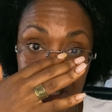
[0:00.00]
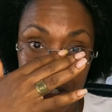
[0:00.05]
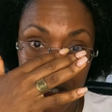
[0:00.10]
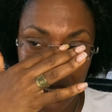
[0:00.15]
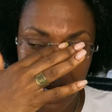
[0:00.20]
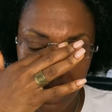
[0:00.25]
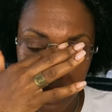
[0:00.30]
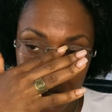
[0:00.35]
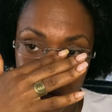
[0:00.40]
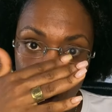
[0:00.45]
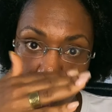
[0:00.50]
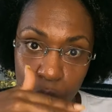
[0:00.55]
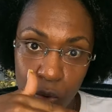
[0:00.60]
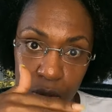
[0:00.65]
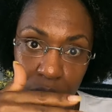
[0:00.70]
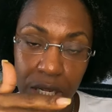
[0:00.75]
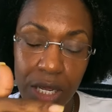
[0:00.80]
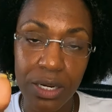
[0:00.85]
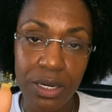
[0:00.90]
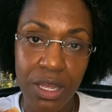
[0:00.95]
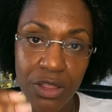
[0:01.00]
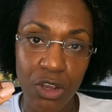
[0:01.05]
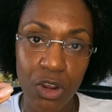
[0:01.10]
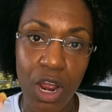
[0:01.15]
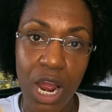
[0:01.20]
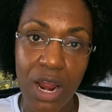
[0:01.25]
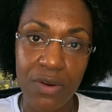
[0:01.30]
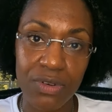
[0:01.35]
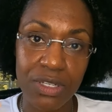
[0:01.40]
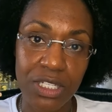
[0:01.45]
is it's wholly another
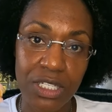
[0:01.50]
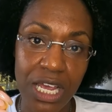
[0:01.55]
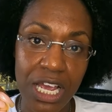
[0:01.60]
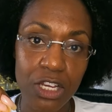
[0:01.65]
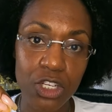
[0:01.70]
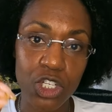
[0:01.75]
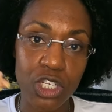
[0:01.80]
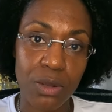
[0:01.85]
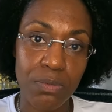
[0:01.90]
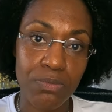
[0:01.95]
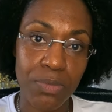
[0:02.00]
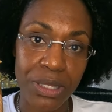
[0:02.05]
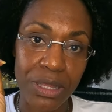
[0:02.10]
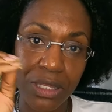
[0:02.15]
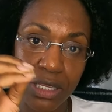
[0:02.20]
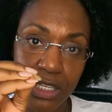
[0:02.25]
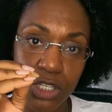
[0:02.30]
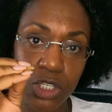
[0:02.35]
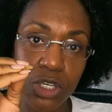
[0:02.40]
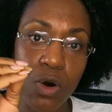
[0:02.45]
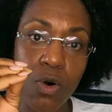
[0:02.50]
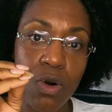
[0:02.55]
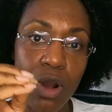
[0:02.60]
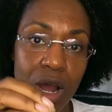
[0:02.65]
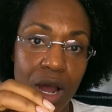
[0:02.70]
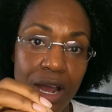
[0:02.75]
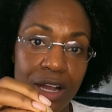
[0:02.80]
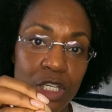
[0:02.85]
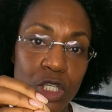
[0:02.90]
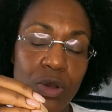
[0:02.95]
conversation but this soul
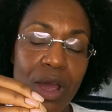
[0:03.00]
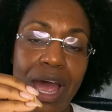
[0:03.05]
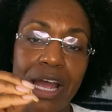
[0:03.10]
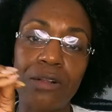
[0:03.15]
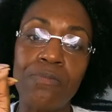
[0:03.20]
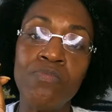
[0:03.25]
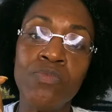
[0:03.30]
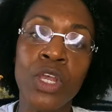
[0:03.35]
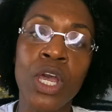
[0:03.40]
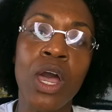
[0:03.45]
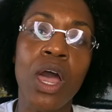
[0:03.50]
contract